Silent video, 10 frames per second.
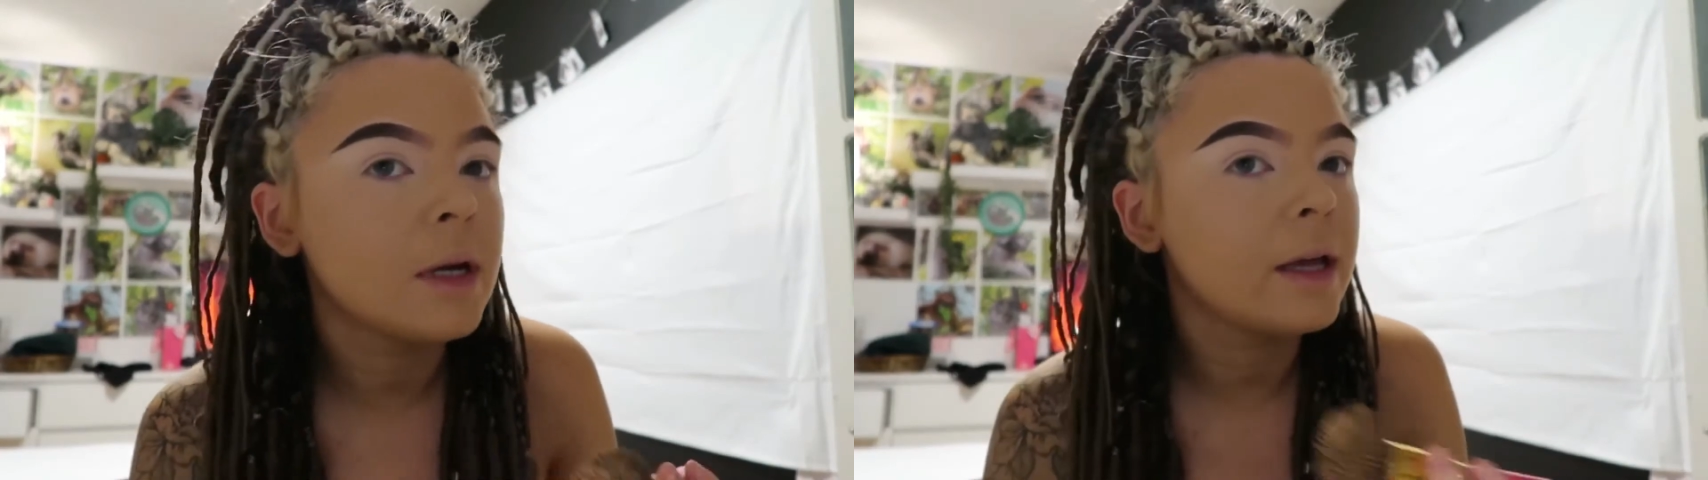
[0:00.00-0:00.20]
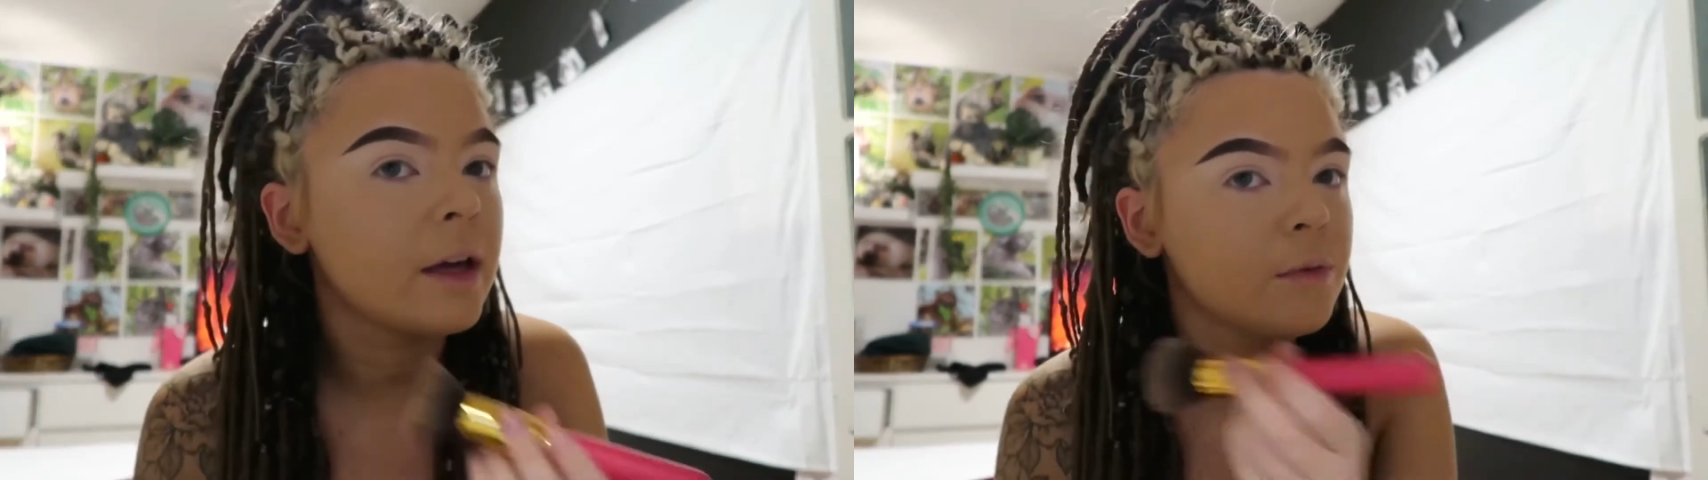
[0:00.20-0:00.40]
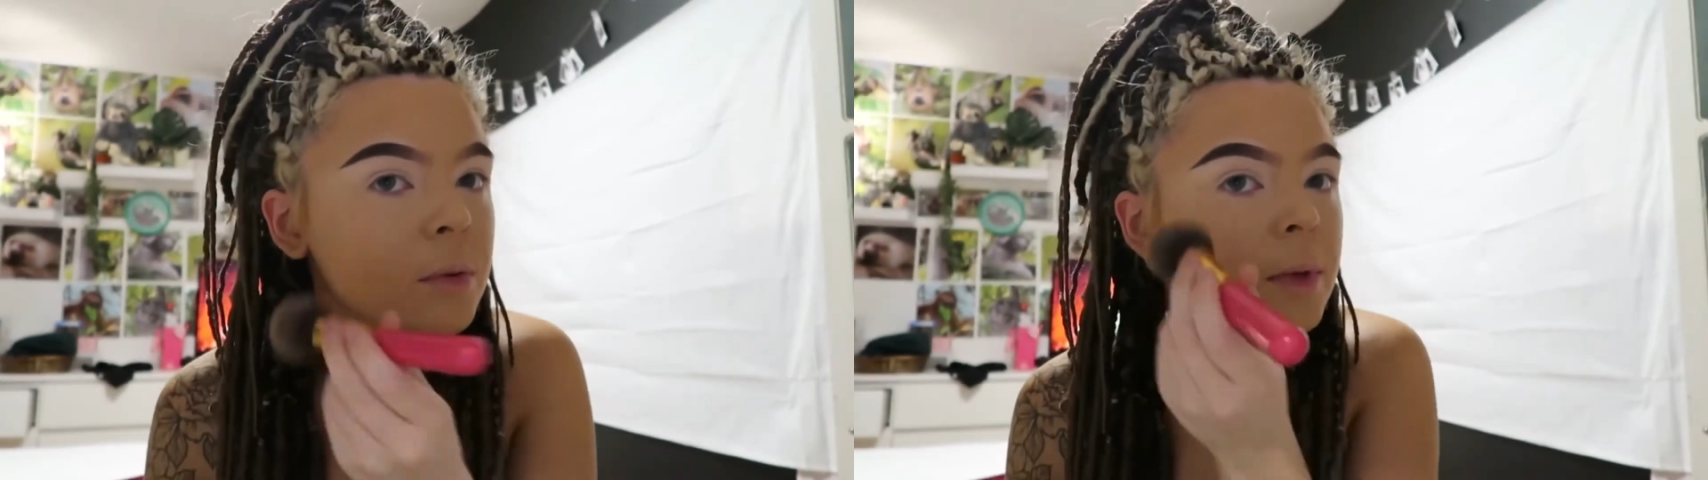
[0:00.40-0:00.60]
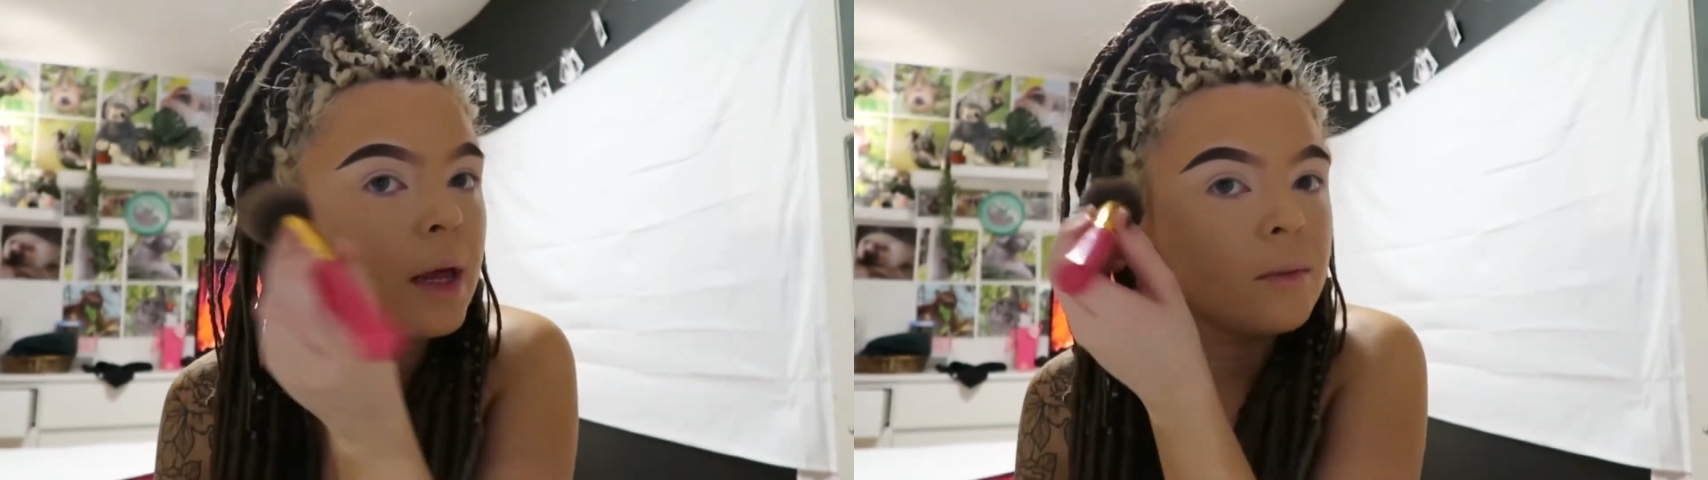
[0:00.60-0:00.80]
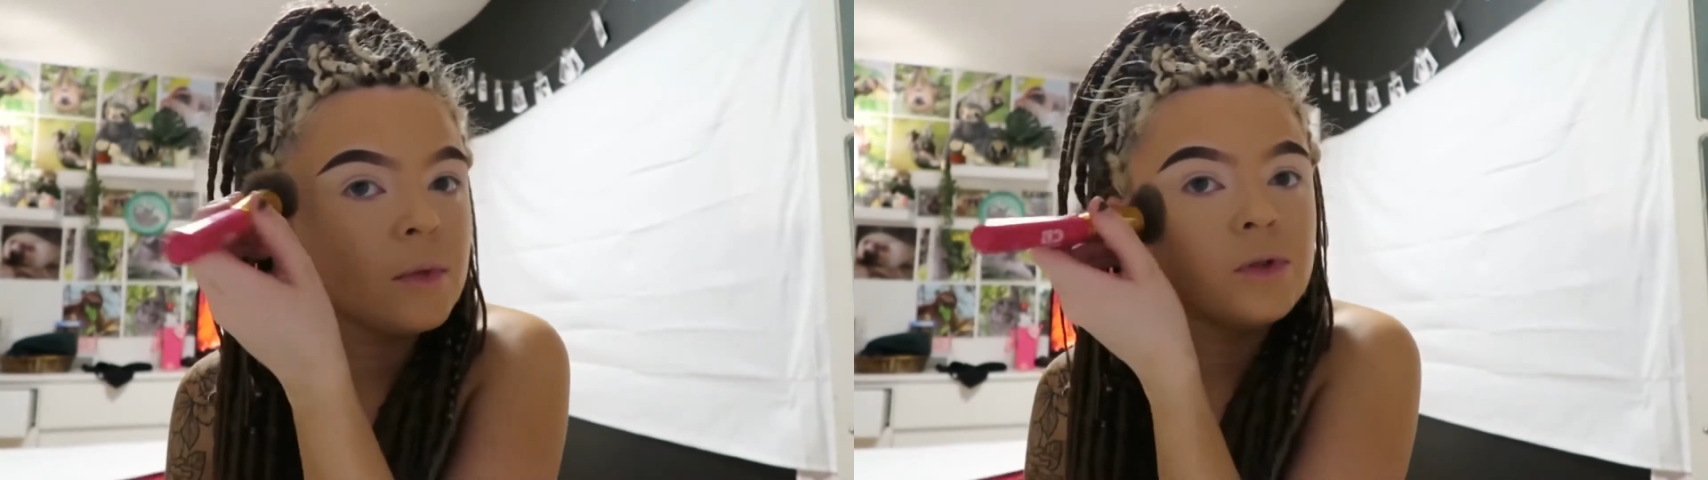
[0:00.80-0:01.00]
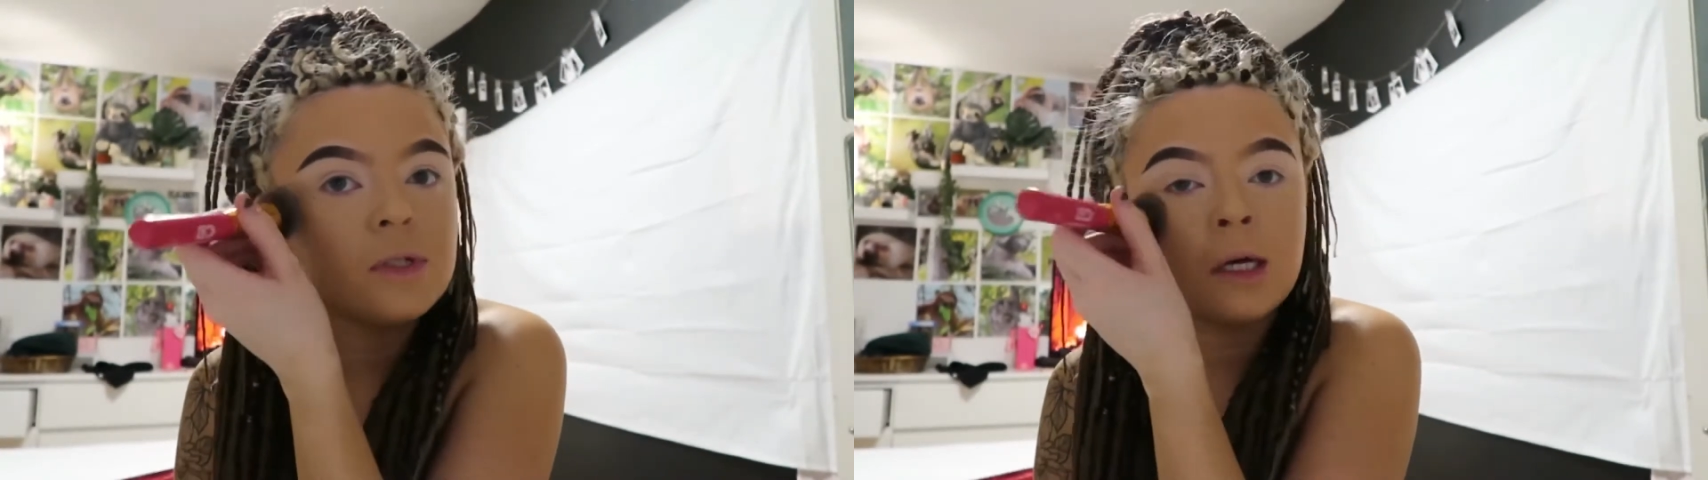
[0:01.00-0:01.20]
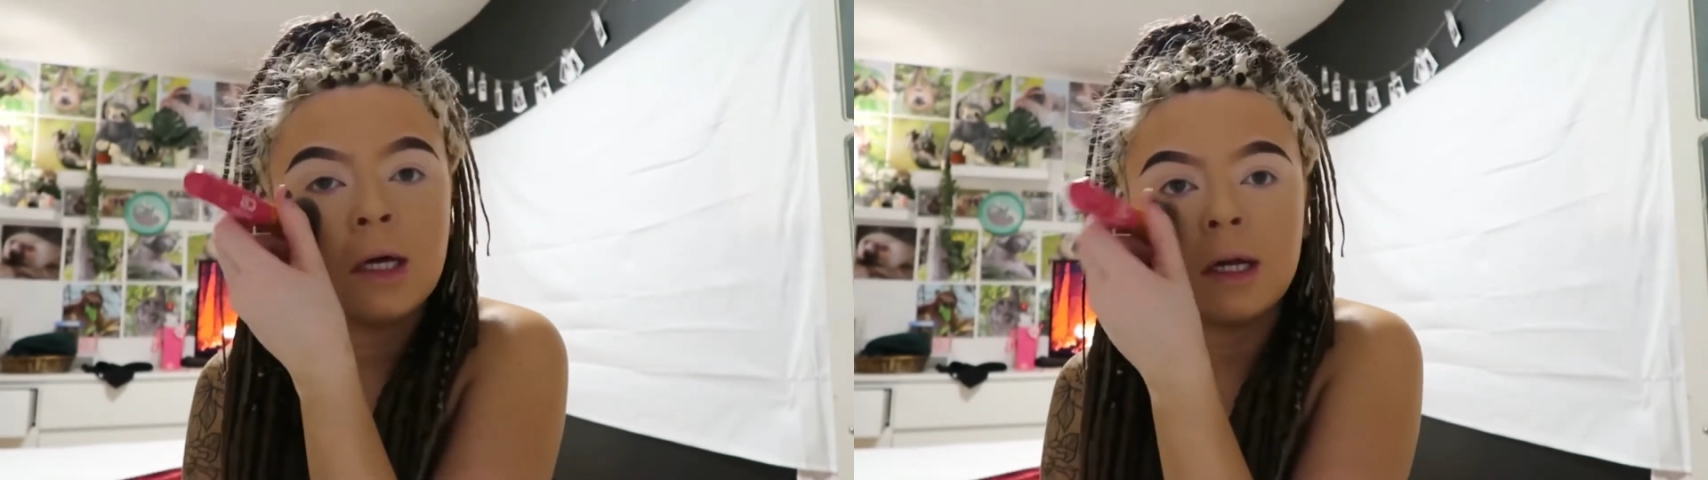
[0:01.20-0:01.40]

Like, I've been playing music